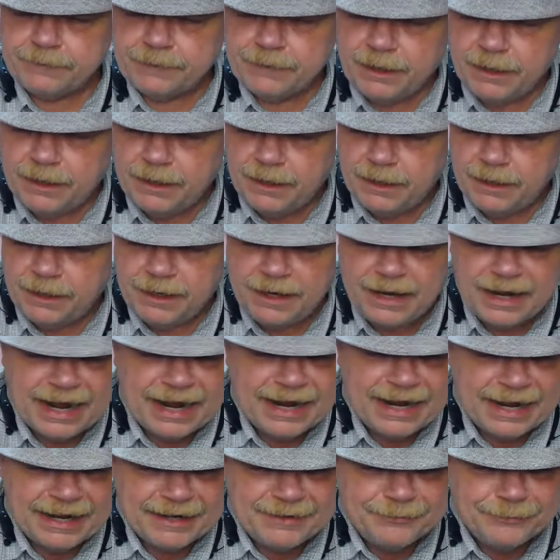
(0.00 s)

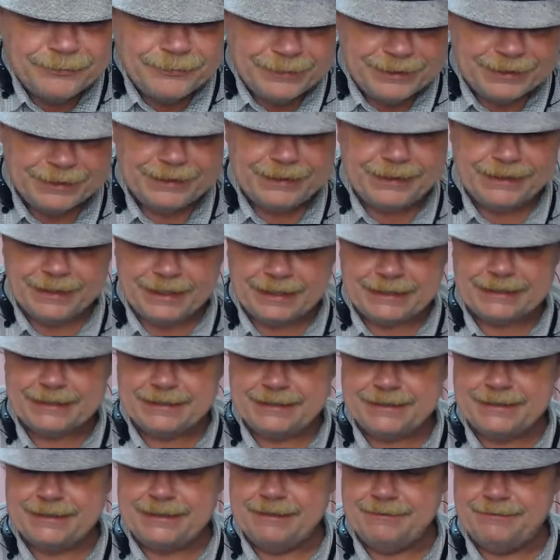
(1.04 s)
I'd really like to
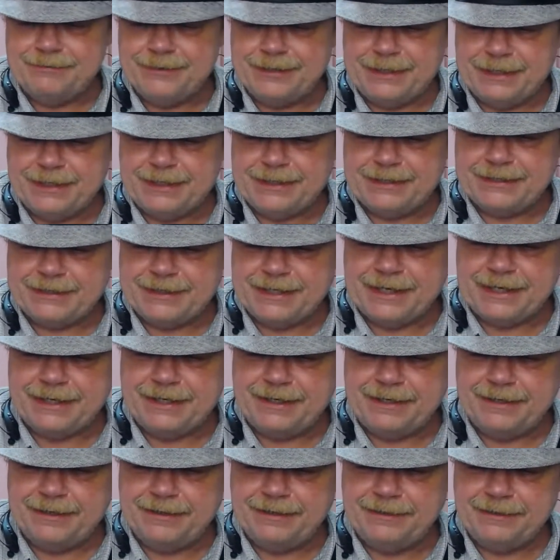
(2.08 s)
see if we can
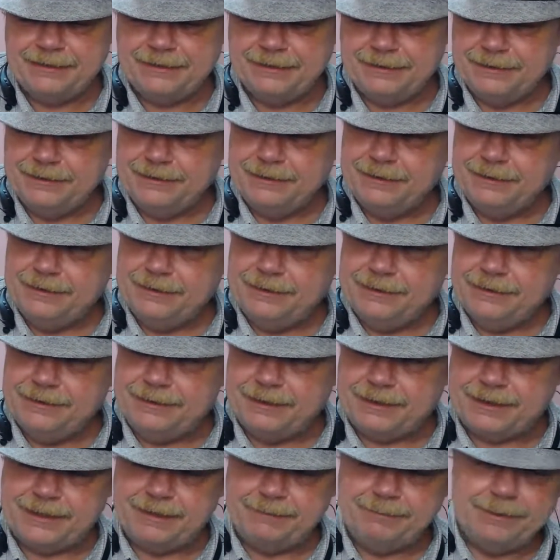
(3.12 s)
extend the
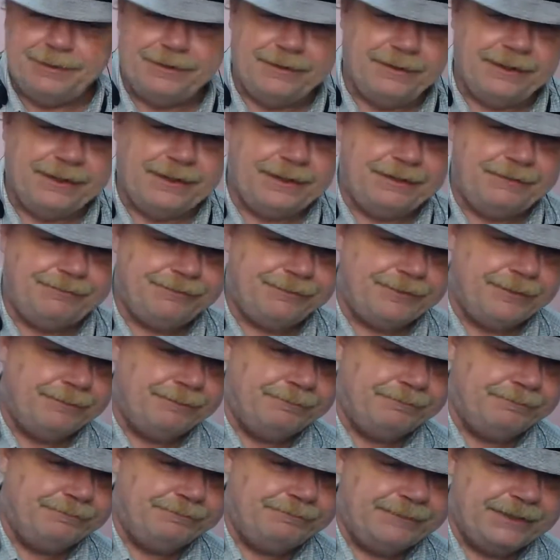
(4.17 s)
community
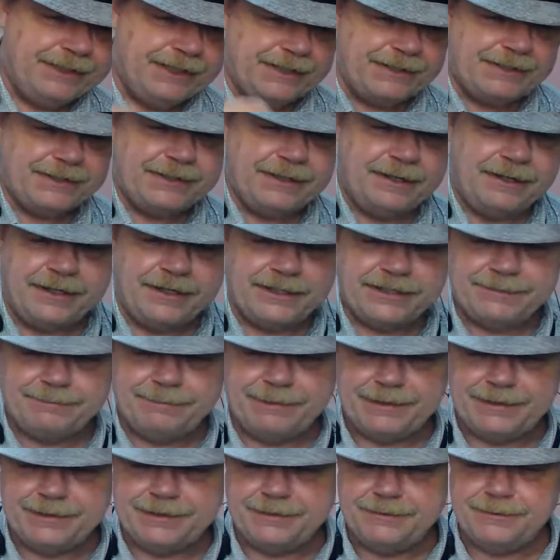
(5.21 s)
from just the
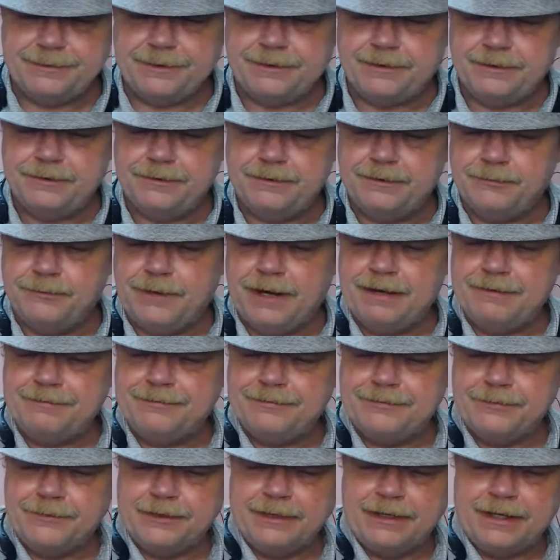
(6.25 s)
husbands to include the wives
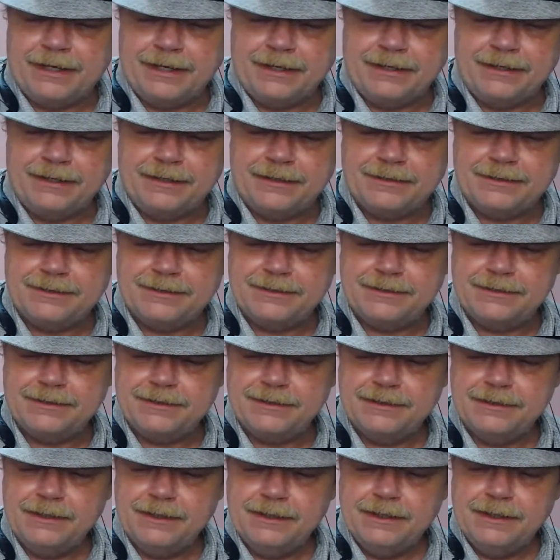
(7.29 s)
to a lot of this.
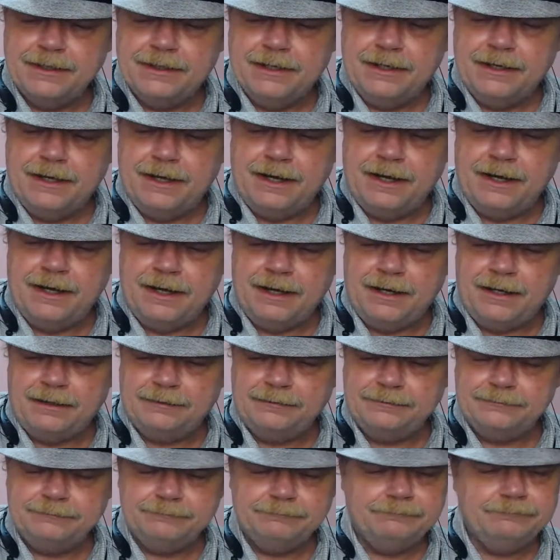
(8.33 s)

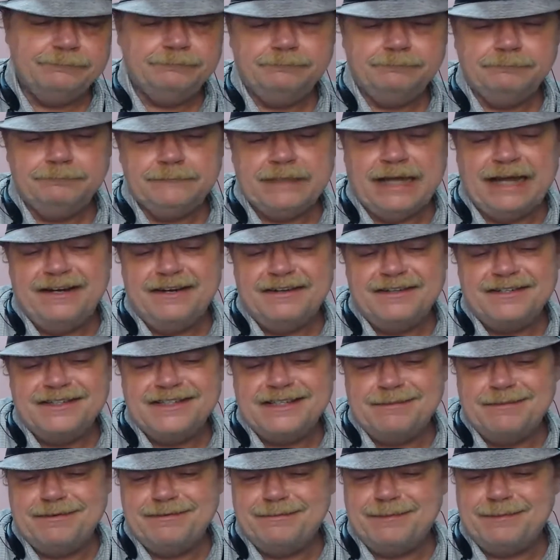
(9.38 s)
I know
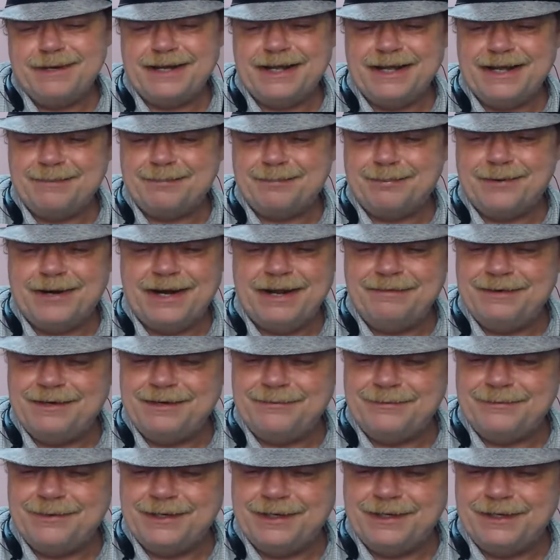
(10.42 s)
some of them are kind of private
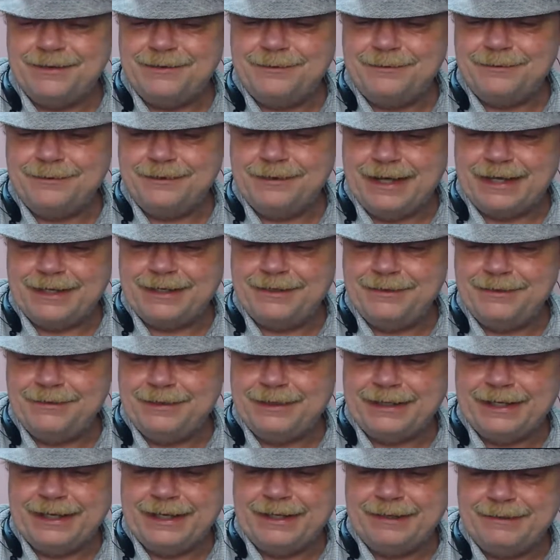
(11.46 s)
and really don't like
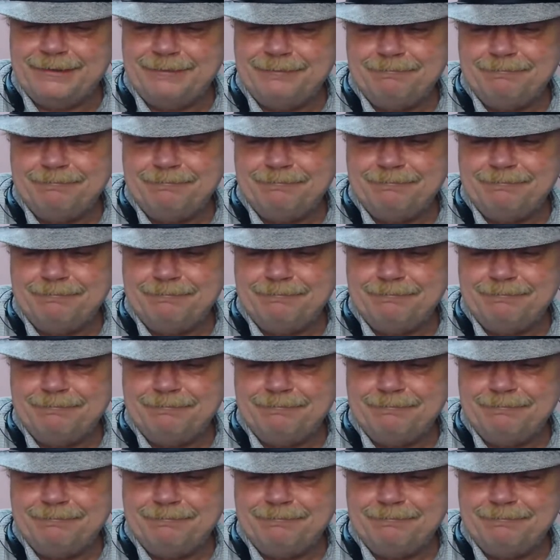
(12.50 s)
doing that.